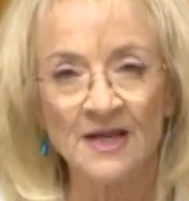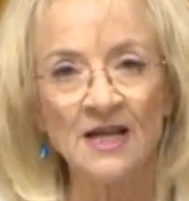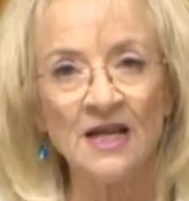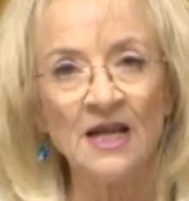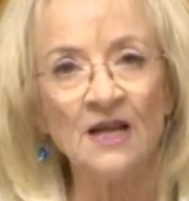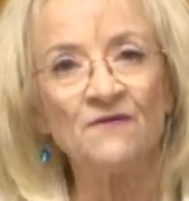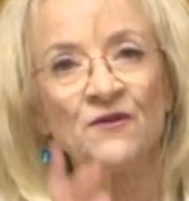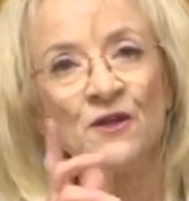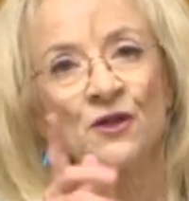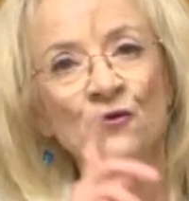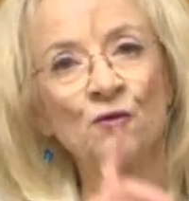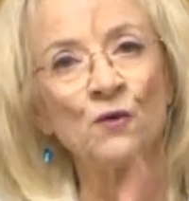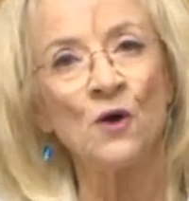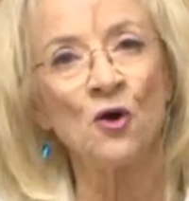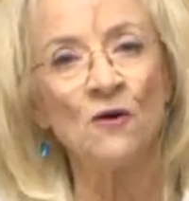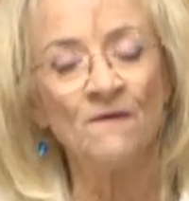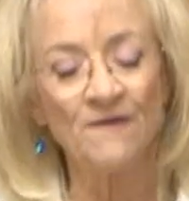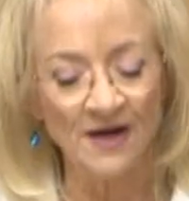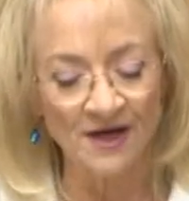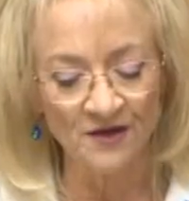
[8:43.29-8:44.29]
If the
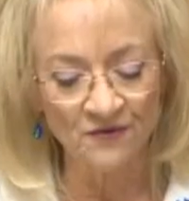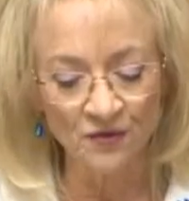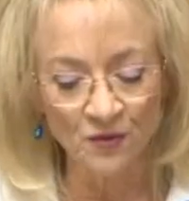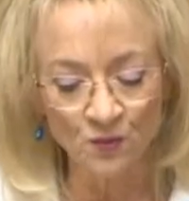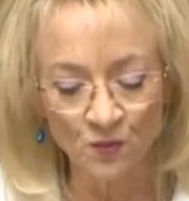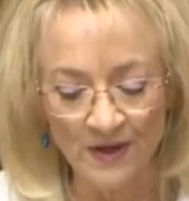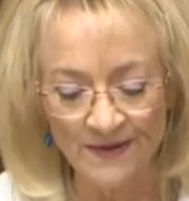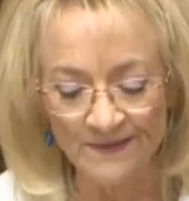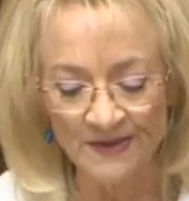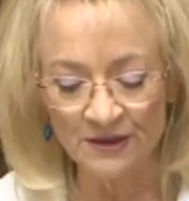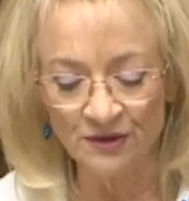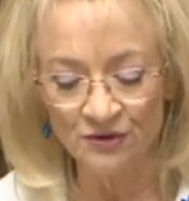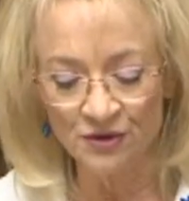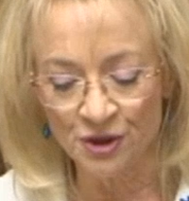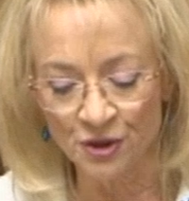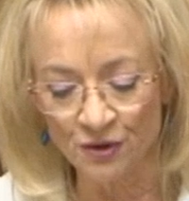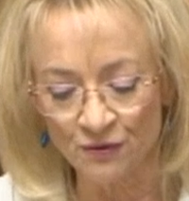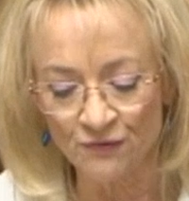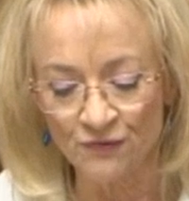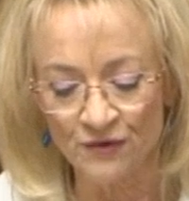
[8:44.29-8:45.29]
1,200 women,
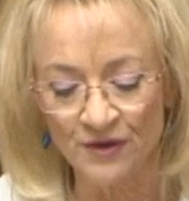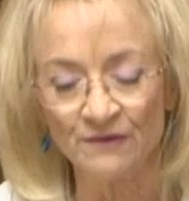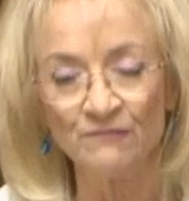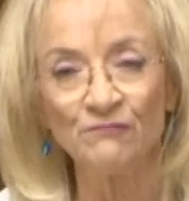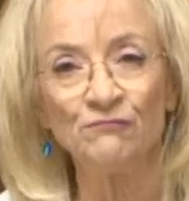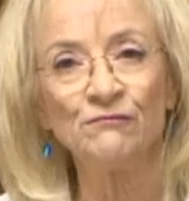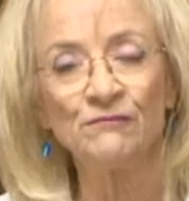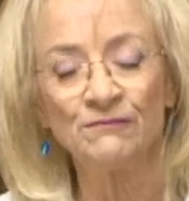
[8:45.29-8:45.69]
children,